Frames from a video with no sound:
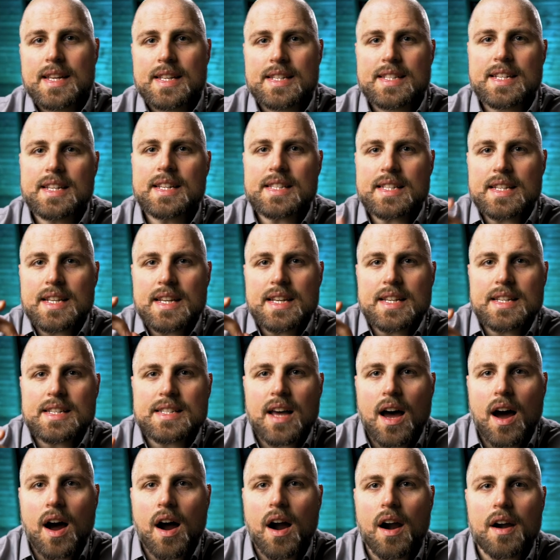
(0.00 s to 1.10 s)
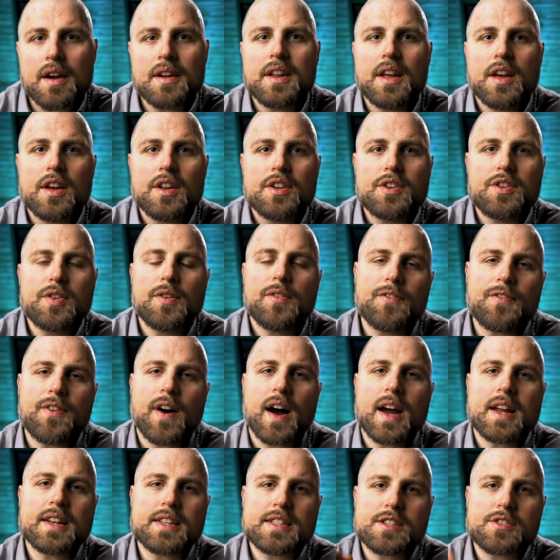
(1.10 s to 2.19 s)
Since it's hard to
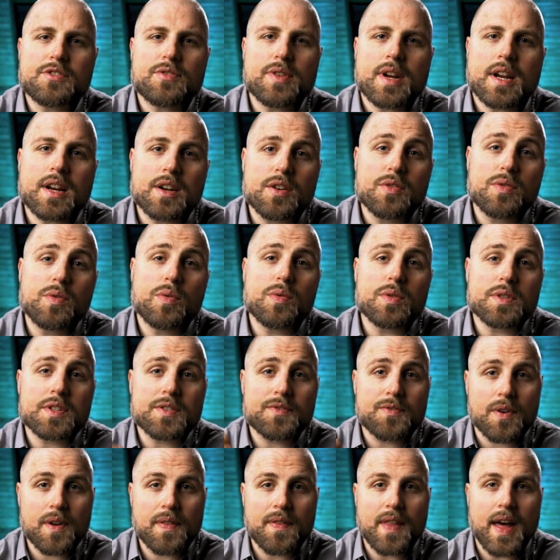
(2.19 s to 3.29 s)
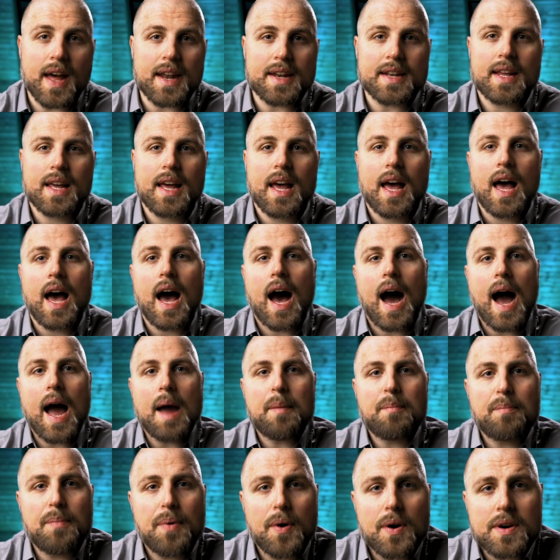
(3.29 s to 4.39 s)
find strict rules for that,
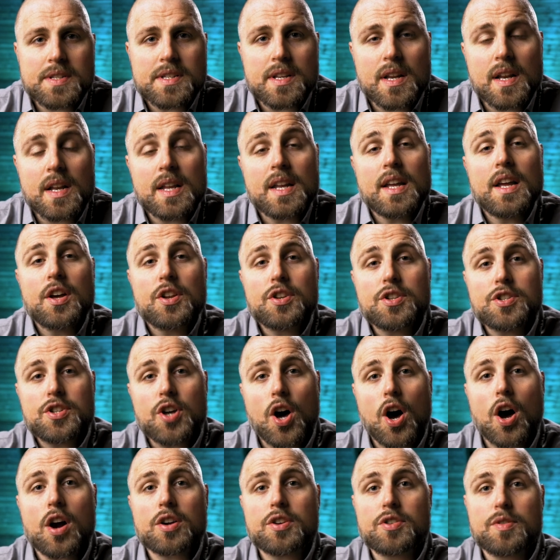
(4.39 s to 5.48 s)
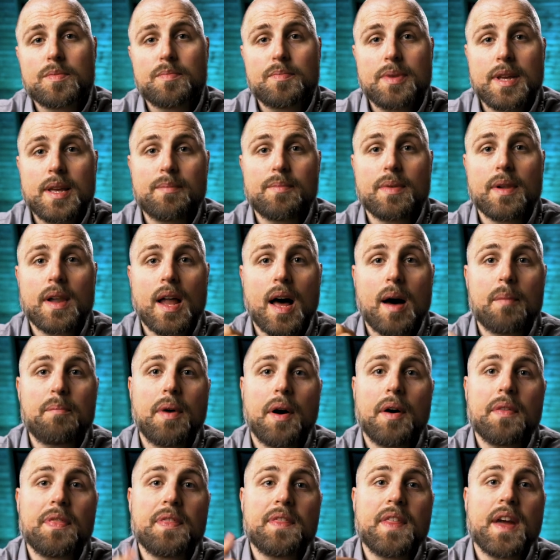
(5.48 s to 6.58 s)
I personally talk to people
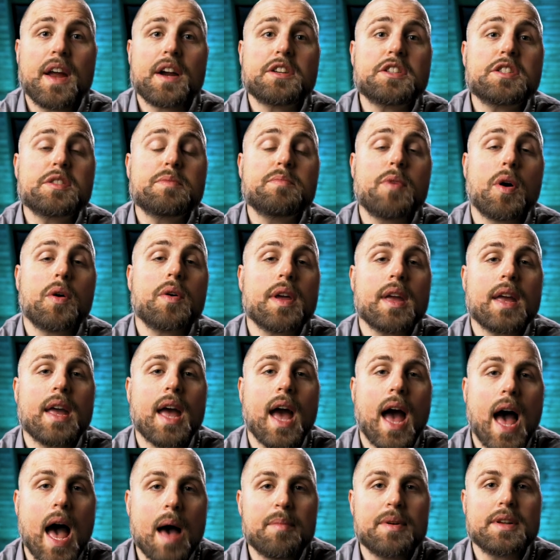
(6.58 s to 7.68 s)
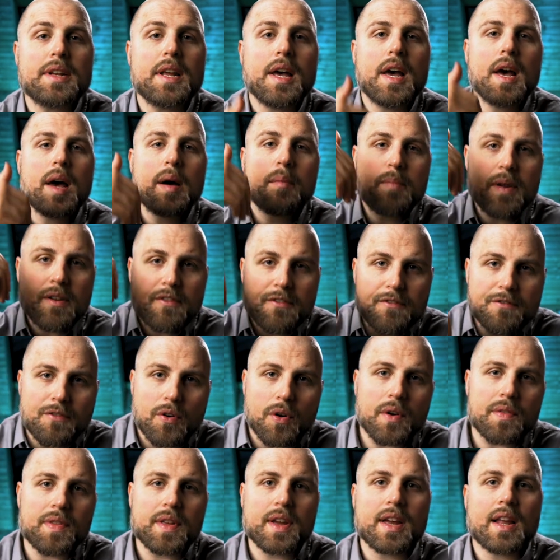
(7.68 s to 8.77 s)
about their smoking habit
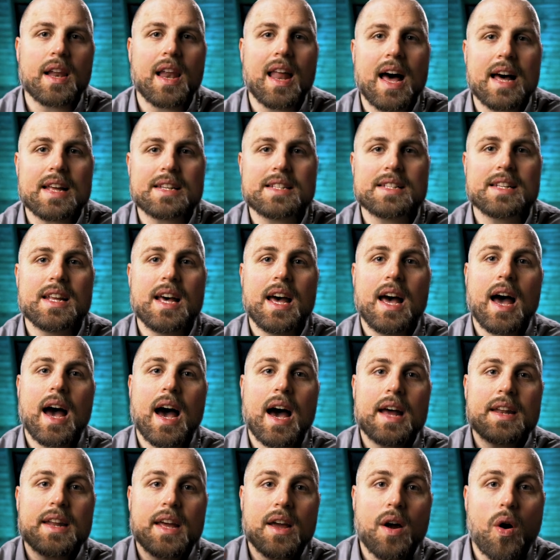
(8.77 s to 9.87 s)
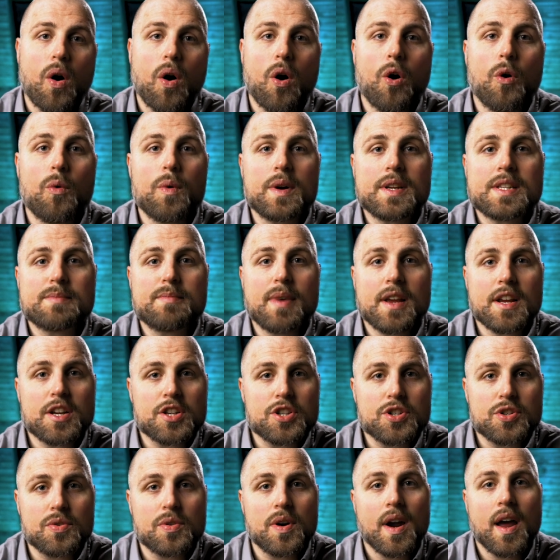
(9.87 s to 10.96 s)
before the class, and I always make
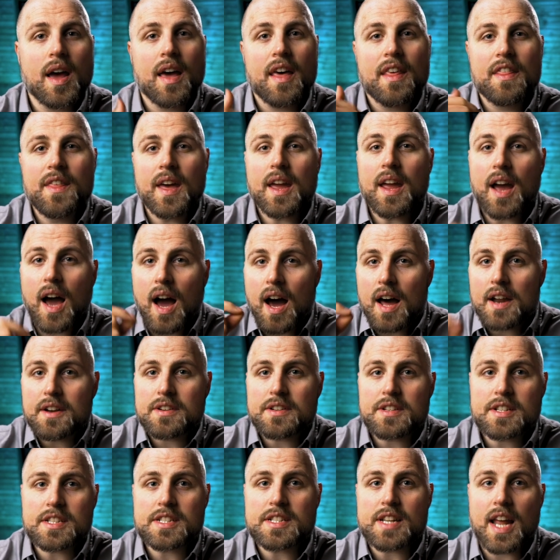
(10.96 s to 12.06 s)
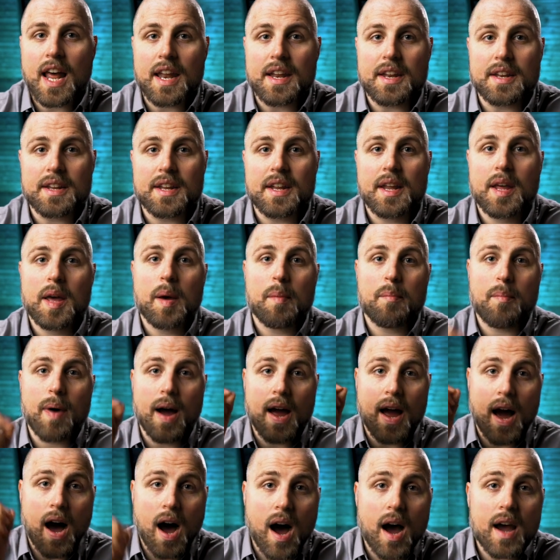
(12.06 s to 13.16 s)
sure they understand, by
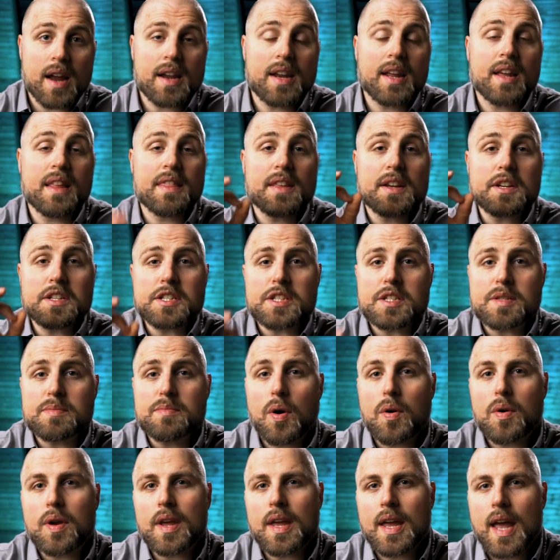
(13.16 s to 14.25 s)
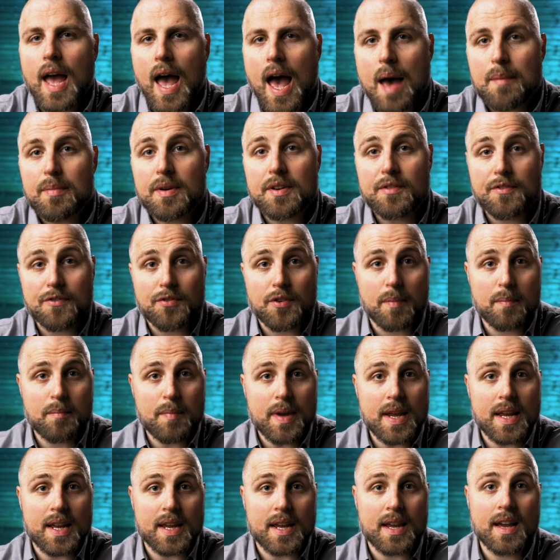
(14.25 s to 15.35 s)
hiding their smoking habit from
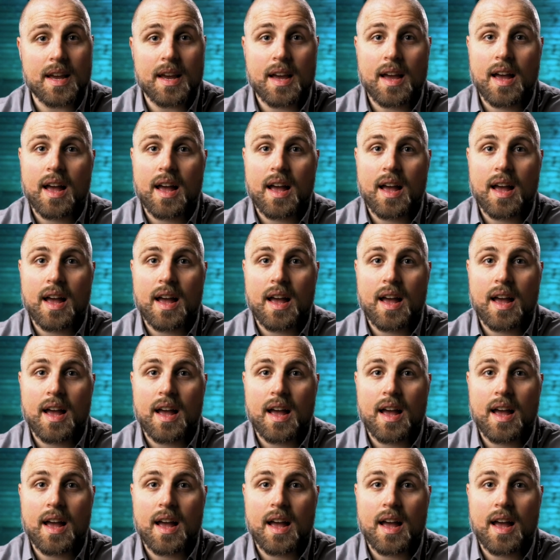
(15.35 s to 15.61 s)
me,